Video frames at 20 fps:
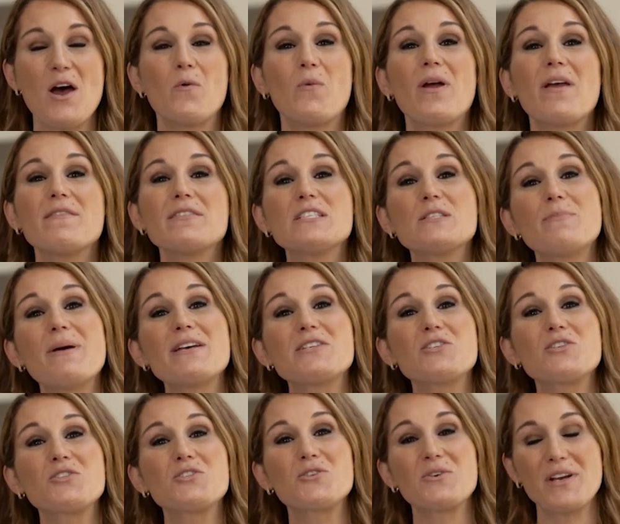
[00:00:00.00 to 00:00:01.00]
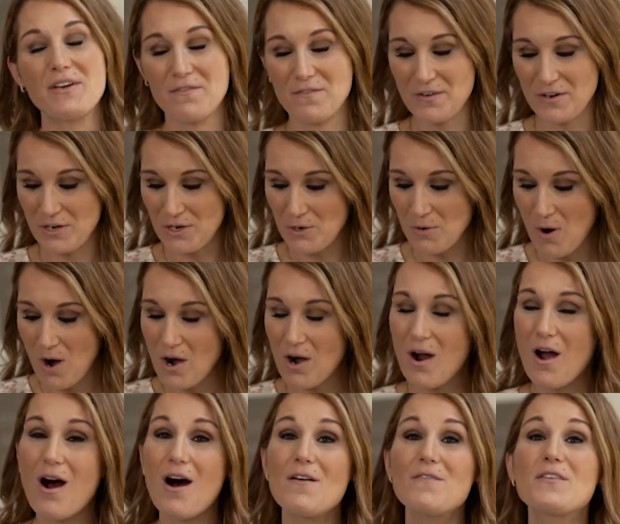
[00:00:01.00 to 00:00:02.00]
We have a special treat for you.
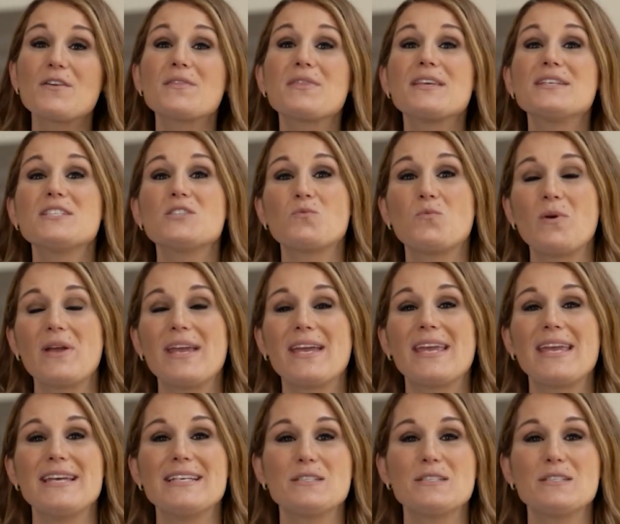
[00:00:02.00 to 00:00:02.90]
Our offer this week